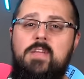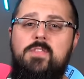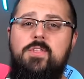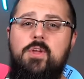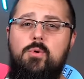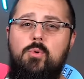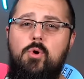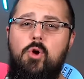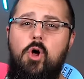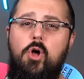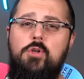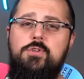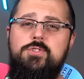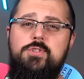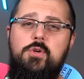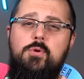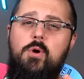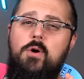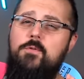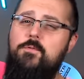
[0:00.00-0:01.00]
There were
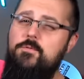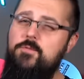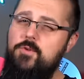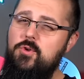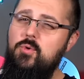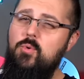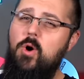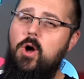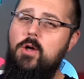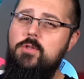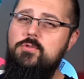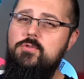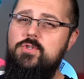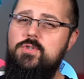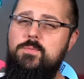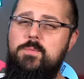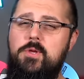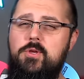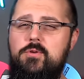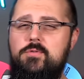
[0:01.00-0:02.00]
also a few other
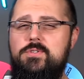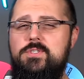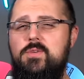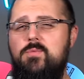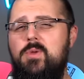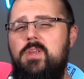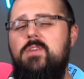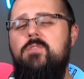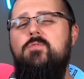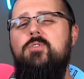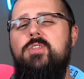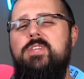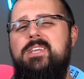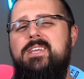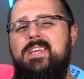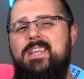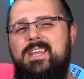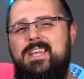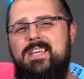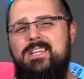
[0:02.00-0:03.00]
speakers that we didn't really
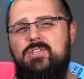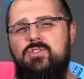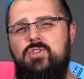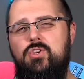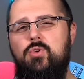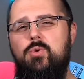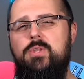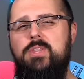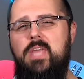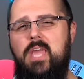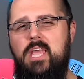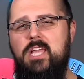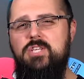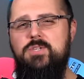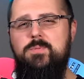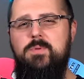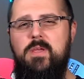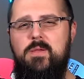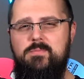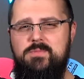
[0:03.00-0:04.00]
get into in the
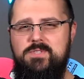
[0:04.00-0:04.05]
HPM